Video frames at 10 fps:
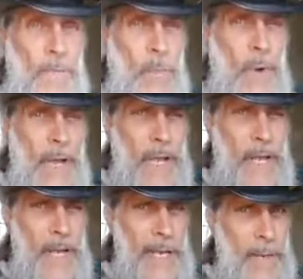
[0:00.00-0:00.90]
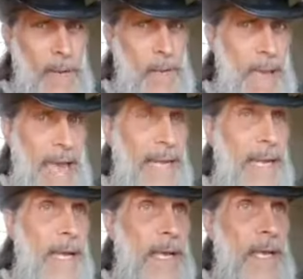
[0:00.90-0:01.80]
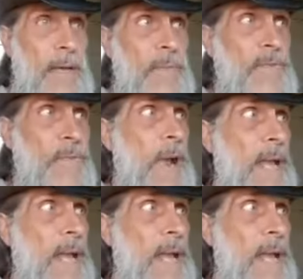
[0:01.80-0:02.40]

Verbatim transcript: way, way back before Adam